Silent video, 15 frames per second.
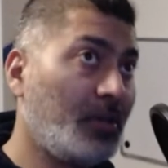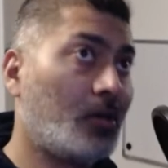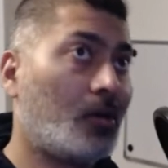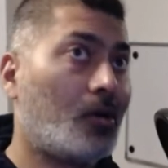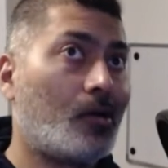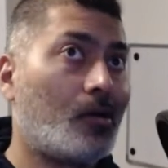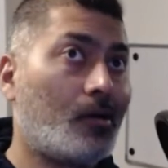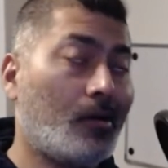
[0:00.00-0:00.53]
could be
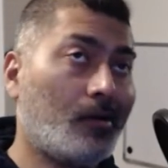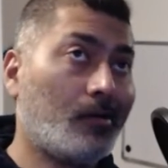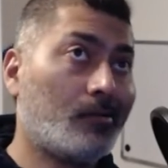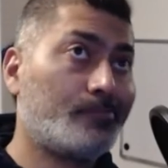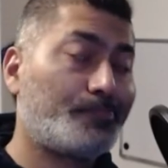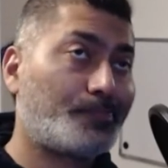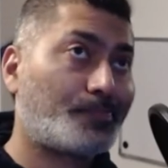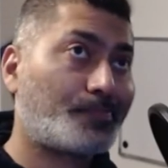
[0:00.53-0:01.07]

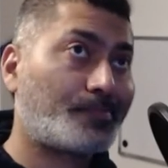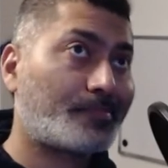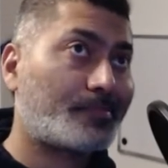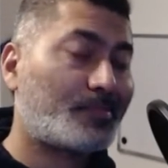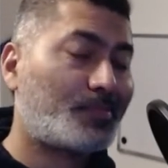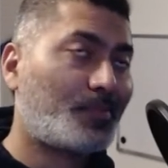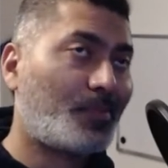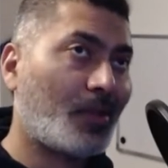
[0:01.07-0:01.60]
your
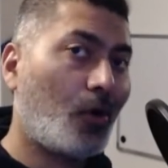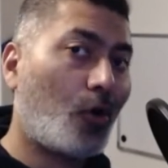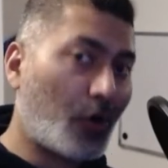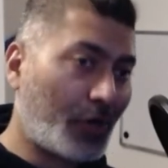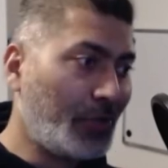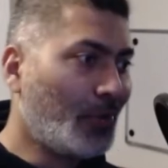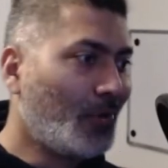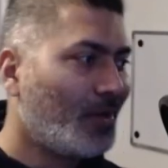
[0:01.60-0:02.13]

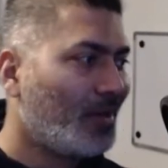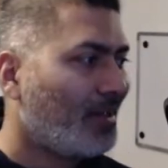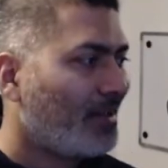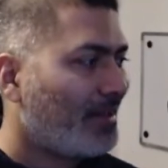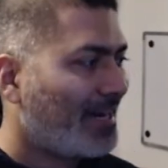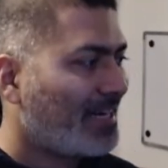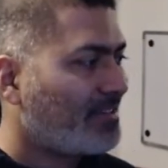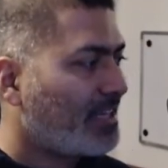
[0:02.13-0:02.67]
audio,
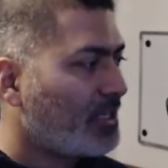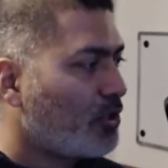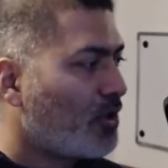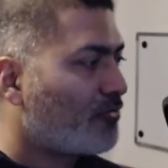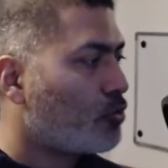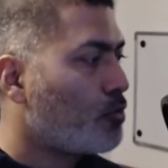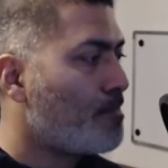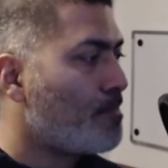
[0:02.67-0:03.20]
and then you
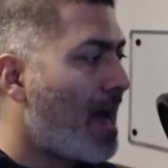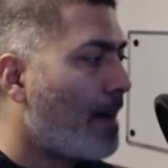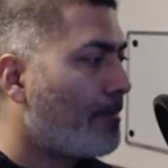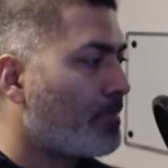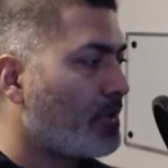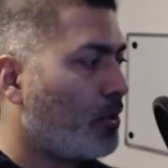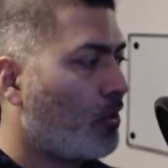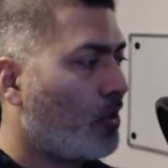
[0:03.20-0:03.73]
have to
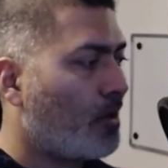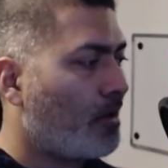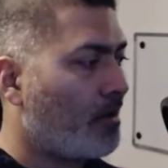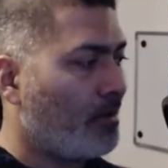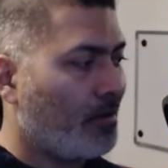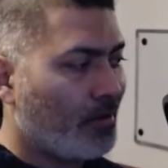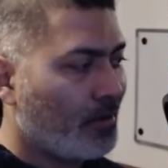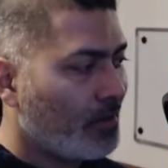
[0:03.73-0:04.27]
map
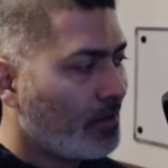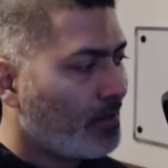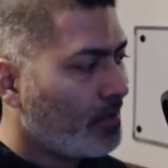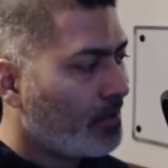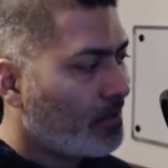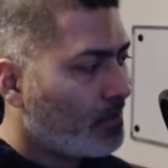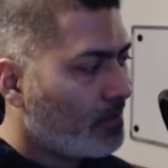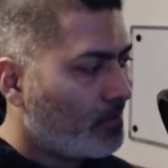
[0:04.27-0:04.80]
your
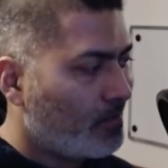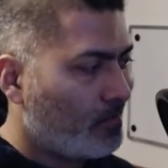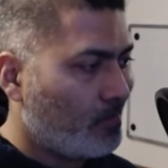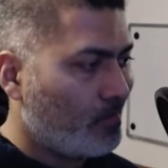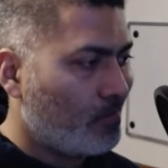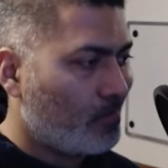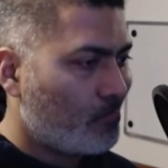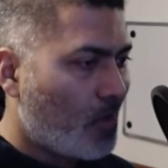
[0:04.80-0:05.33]

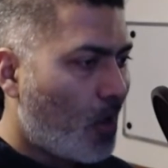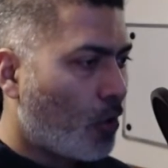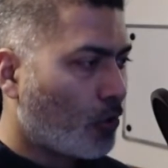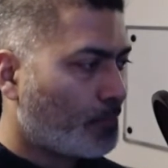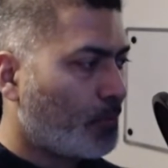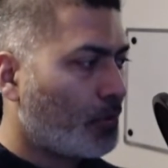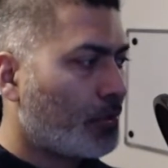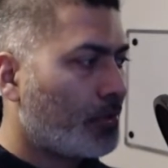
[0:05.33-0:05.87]

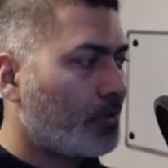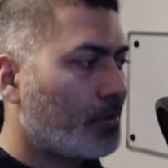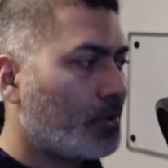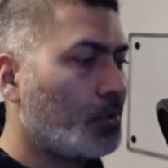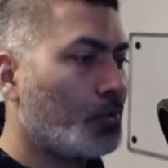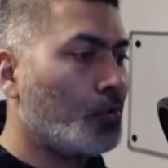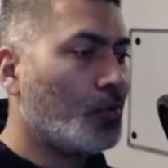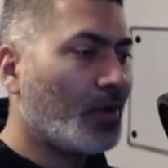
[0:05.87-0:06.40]
output
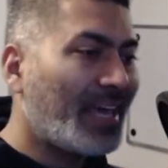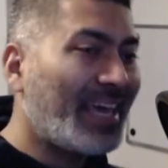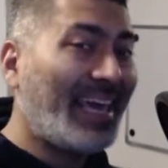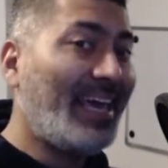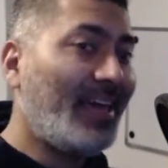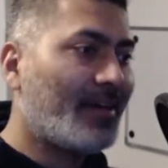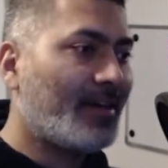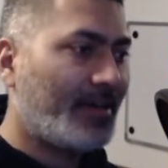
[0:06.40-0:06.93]
to
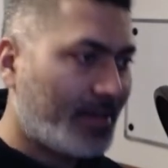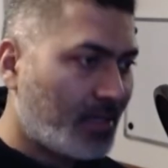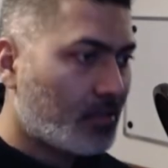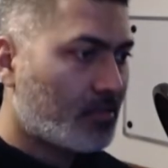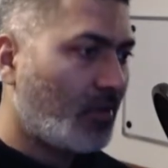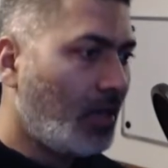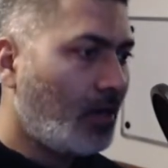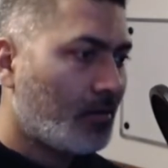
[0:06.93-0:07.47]
A
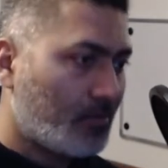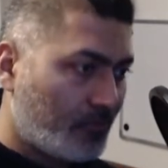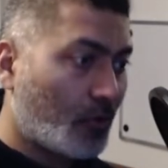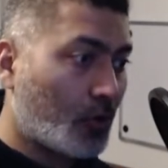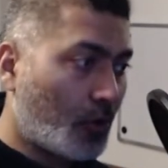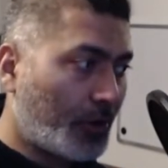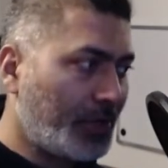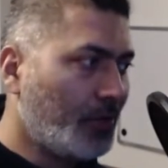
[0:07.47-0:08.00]
as well
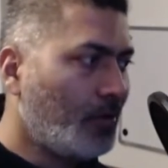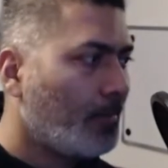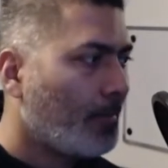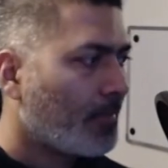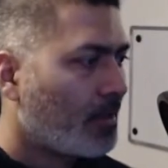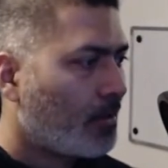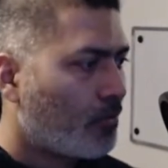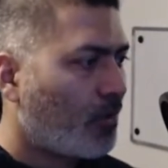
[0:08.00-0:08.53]
for audio.
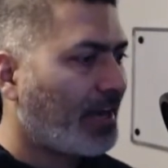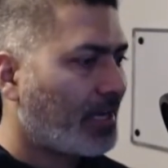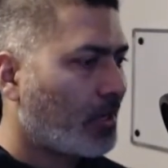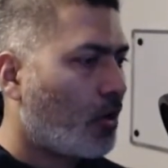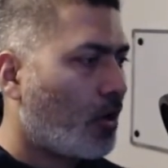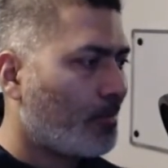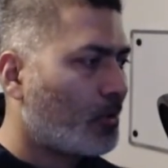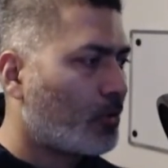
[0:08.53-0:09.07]

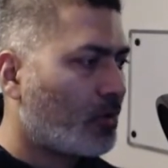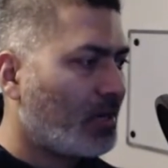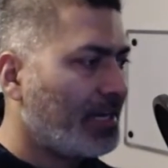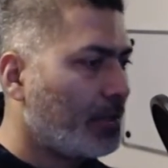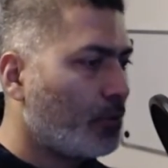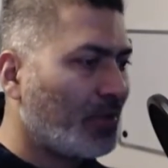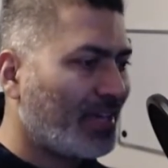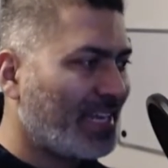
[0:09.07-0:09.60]
Right now I'm not
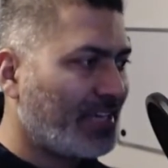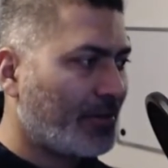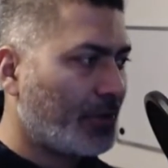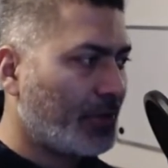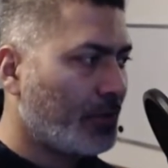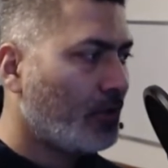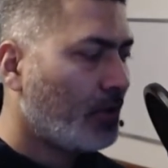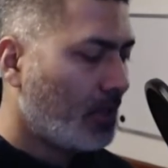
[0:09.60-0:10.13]
really doing any
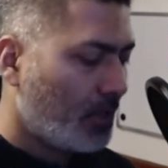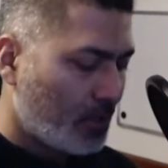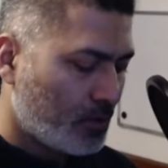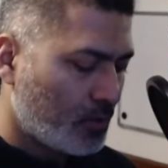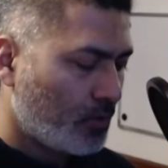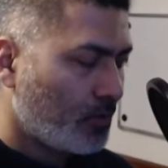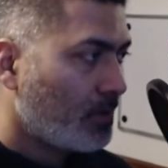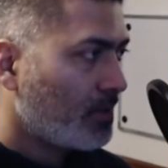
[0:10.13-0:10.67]
audio.
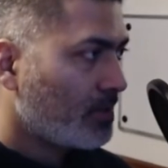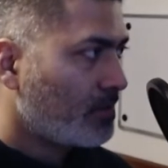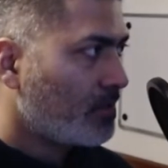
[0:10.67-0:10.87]
So